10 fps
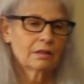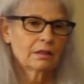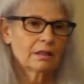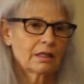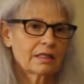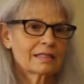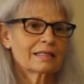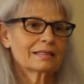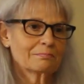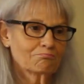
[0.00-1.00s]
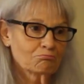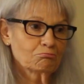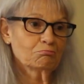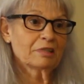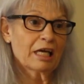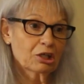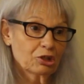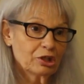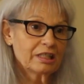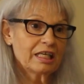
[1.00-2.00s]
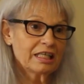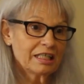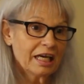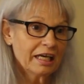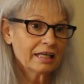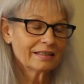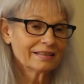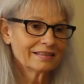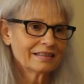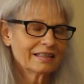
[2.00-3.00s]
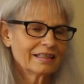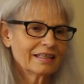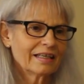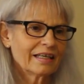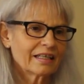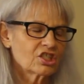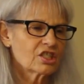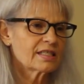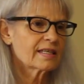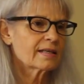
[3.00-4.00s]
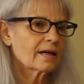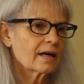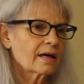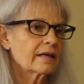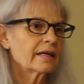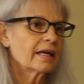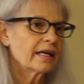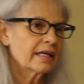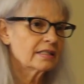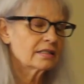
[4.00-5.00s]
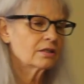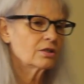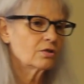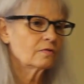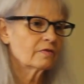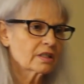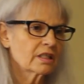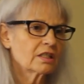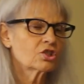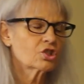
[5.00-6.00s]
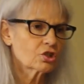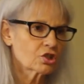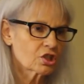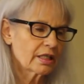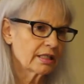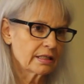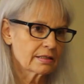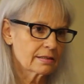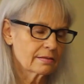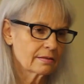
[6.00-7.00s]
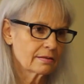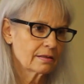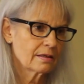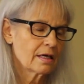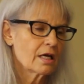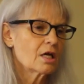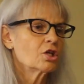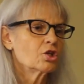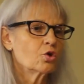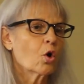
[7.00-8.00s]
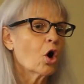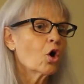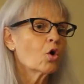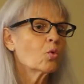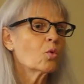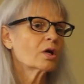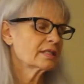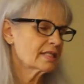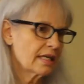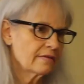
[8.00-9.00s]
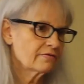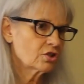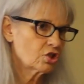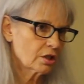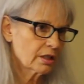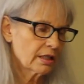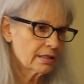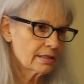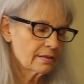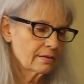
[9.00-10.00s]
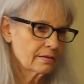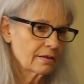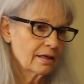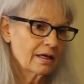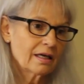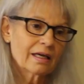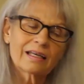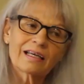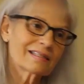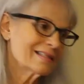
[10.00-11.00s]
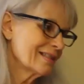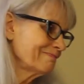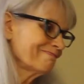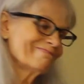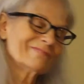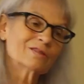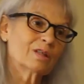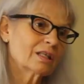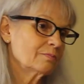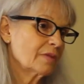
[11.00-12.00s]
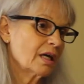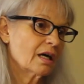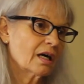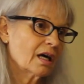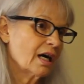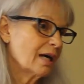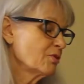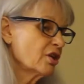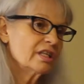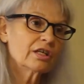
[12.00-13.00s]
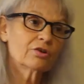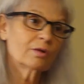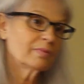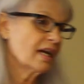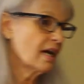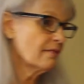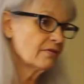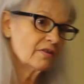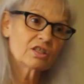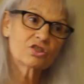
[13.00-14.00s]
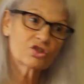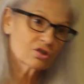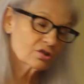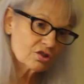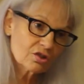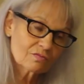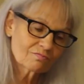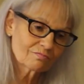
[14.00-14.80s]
And I said, that good a day? And she said, I hate you fucking church ladies. You all want to save the junkies. And I said, well, I'm not here on behalf of any church.